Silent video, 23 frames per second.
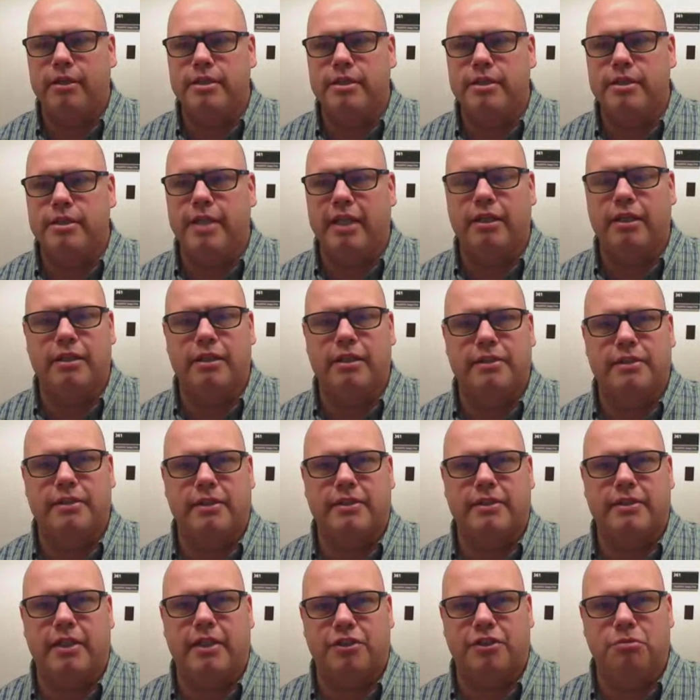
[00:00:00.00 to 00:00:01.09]
data is
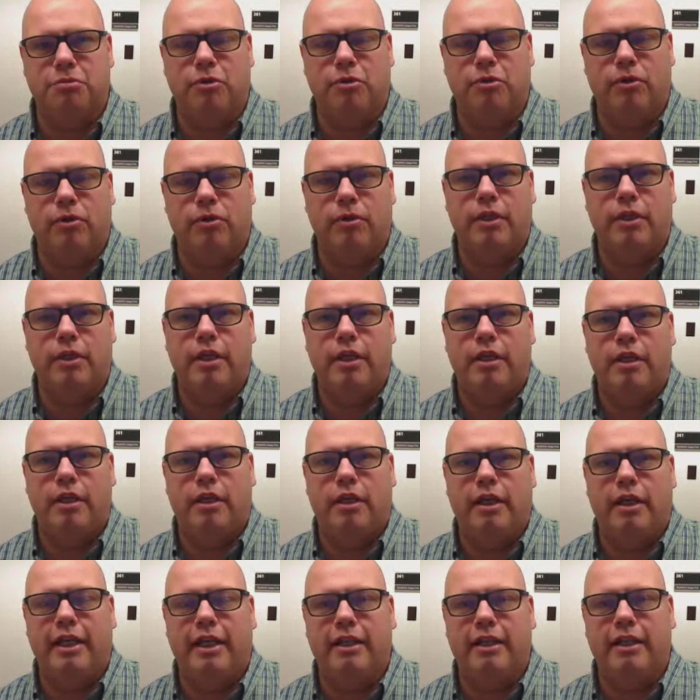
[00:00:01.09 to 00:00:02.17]
accessible
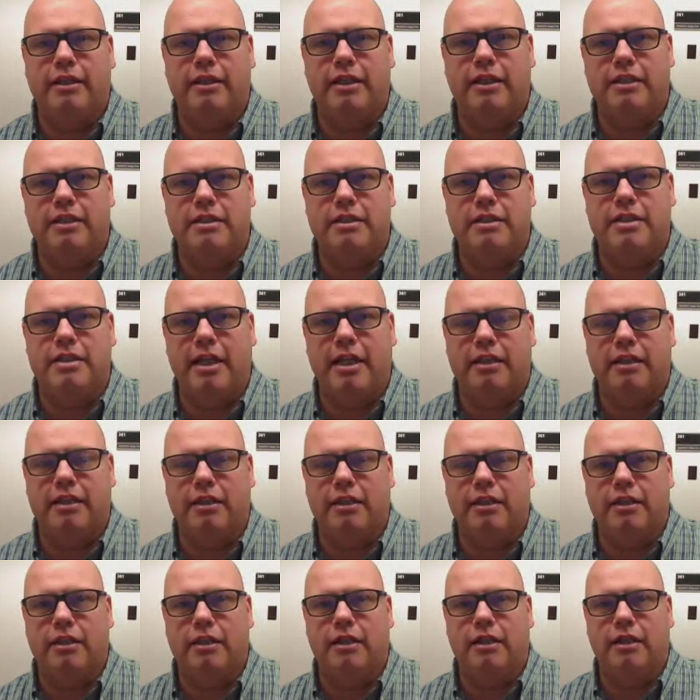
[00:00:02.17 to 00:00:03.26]
and that
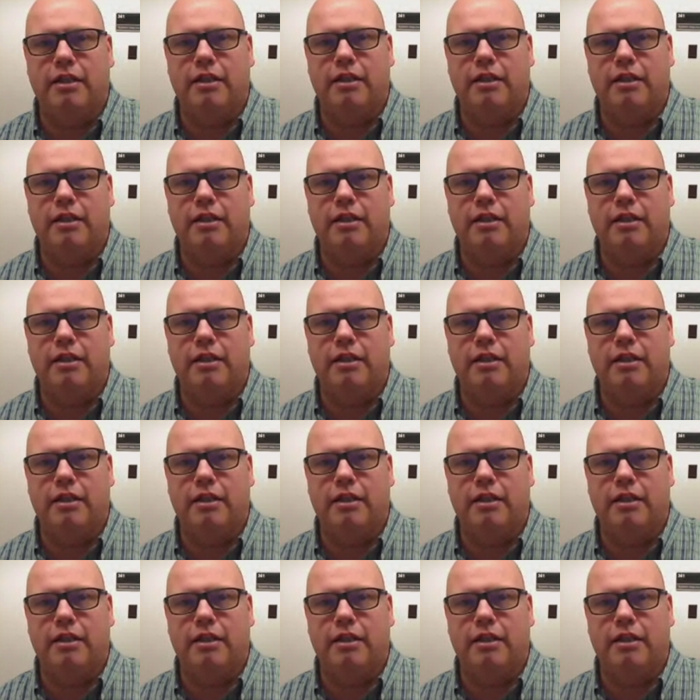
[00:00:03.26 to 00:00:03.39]
data